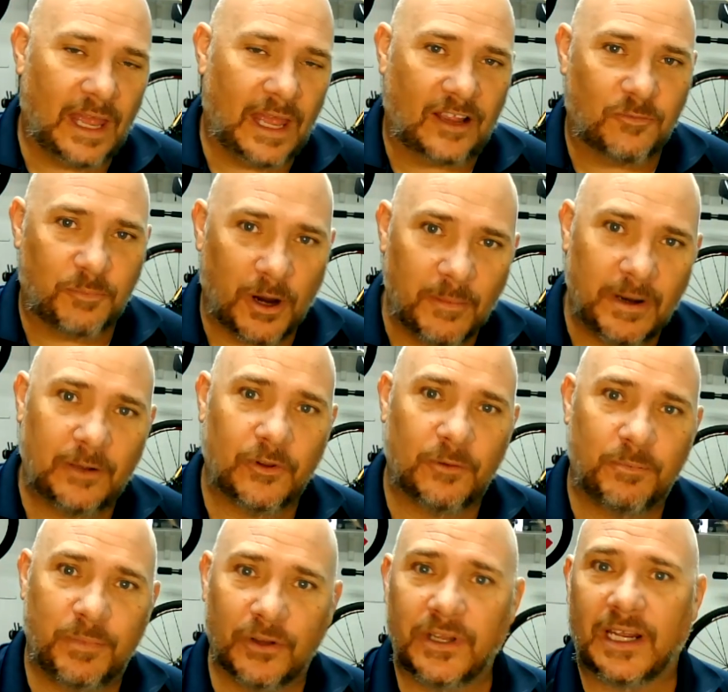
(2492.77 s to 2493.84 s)
experimenting
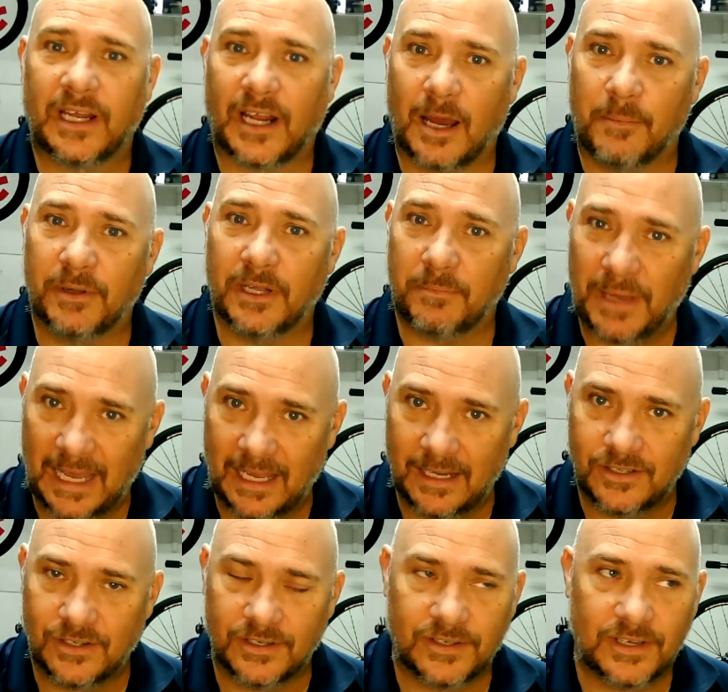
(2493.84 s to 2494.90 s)
with building a couple of
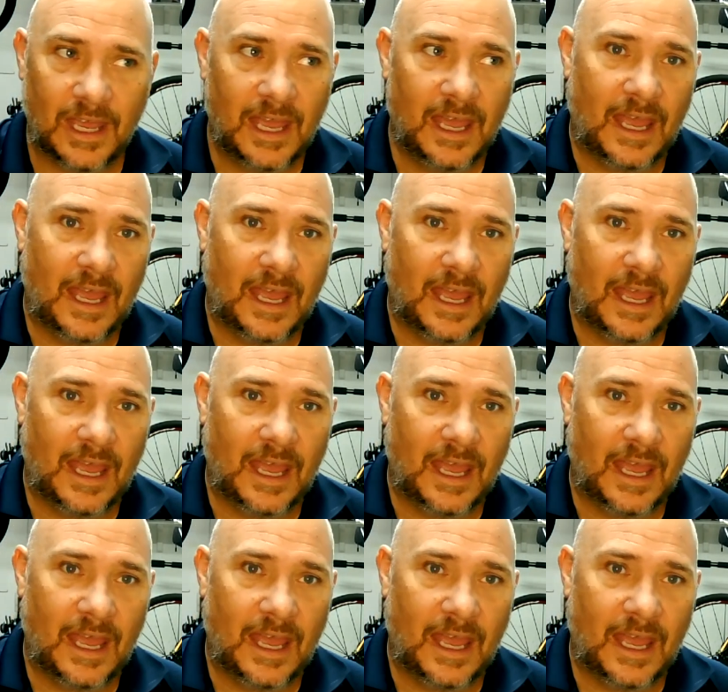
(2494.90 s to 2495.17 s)
pages.